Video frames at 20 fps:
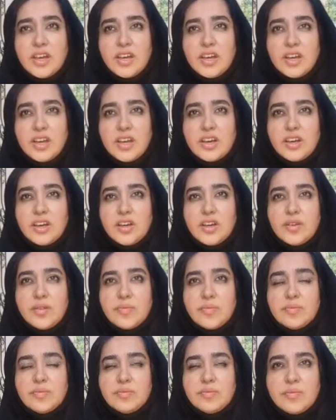
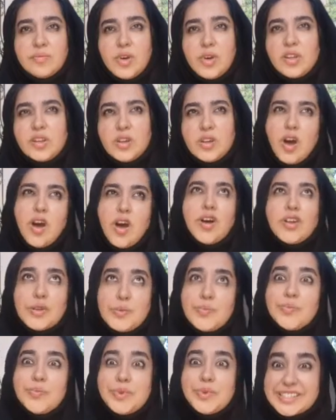um,
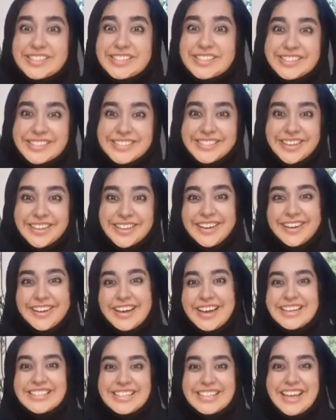Olympists, I
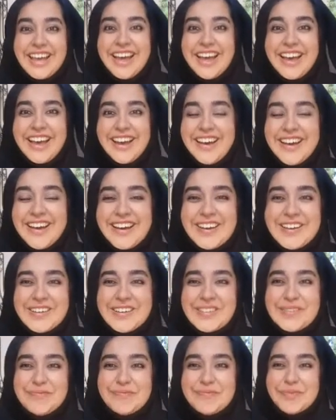guess,
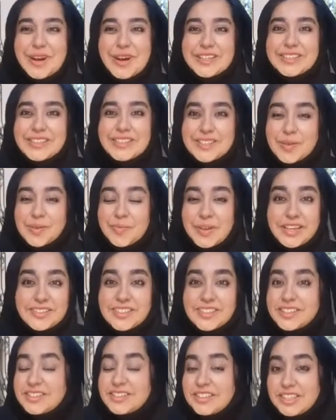participate
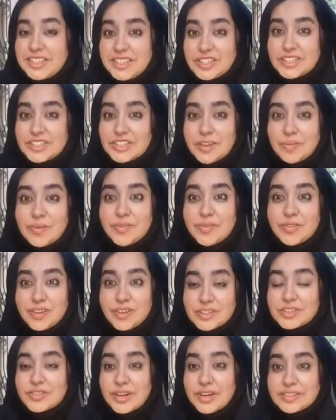and teach some of
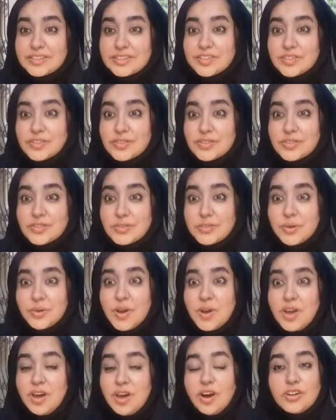their strategies too
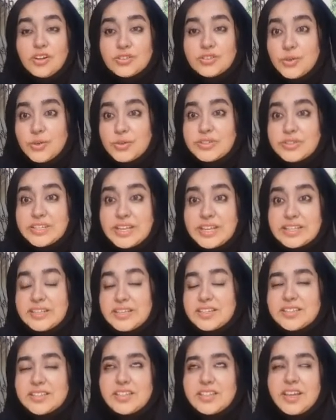on goal
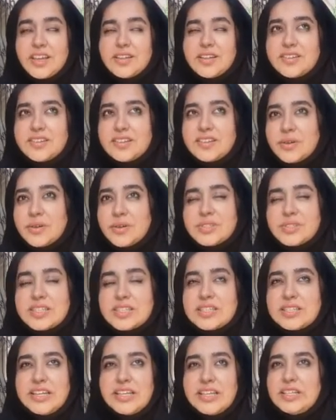settings. And there was
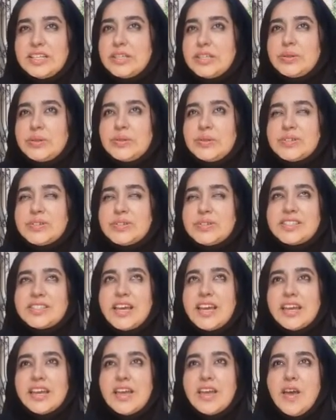this lady who was
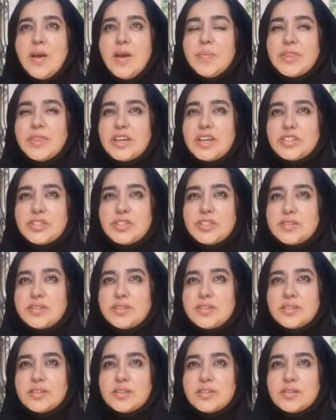saying
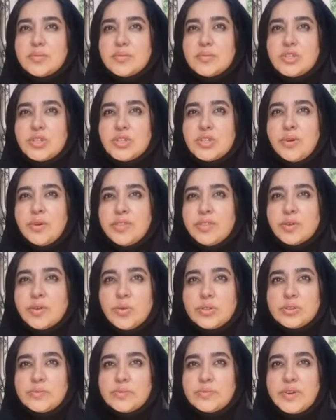she won the
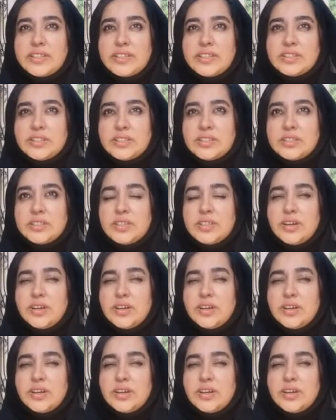gold medal